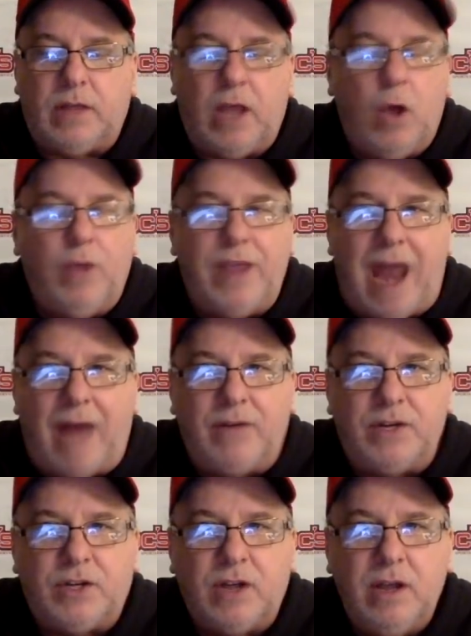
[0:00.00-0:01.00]
They only
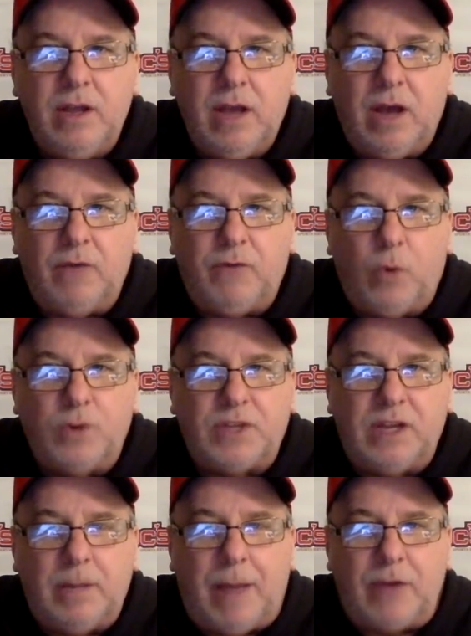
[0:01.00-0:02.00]
average uh,
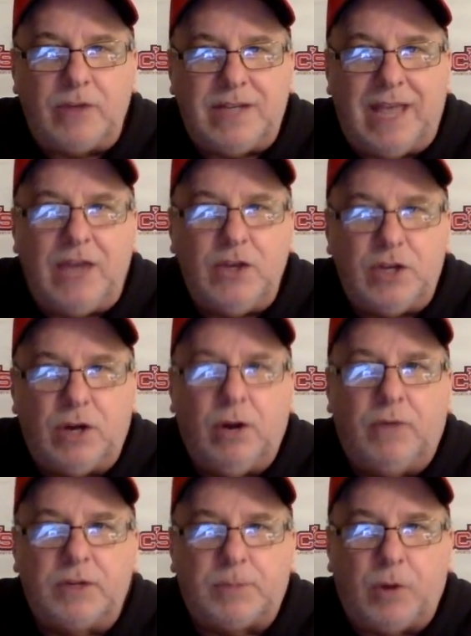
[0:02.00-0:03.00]
forcing about 10 turnovers